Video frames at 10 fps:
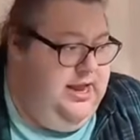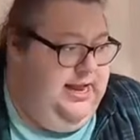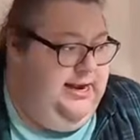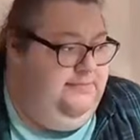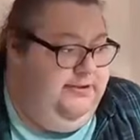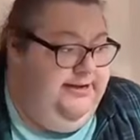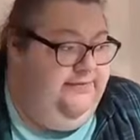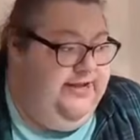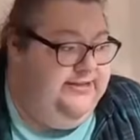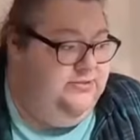And I believe
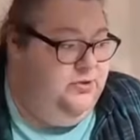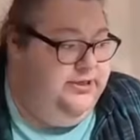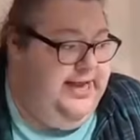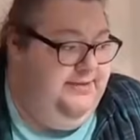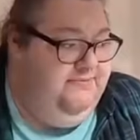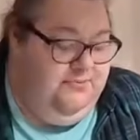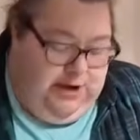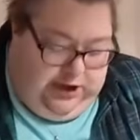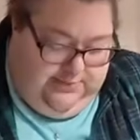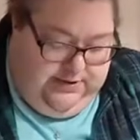this one came from
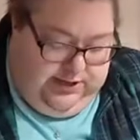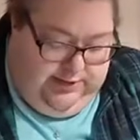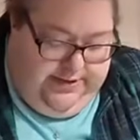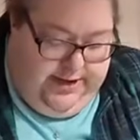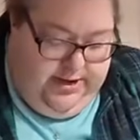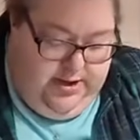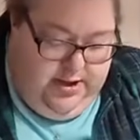Hobby Lobby.